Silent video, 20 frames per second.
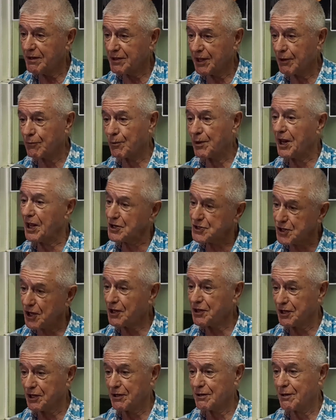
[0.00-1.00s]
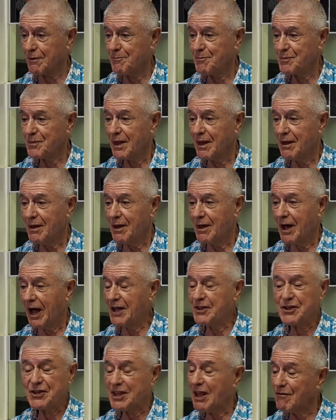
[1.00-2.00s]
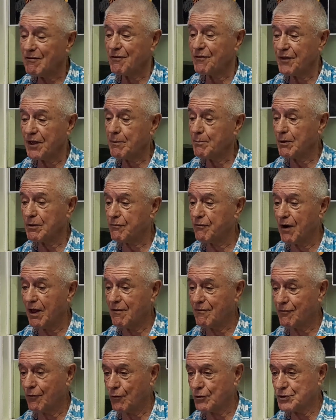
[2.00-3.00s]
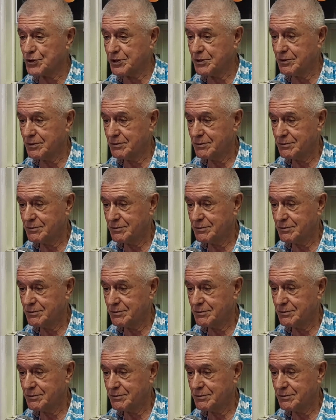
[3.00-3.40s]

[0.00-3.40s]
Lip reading: that when I started, I did everything but flying fox.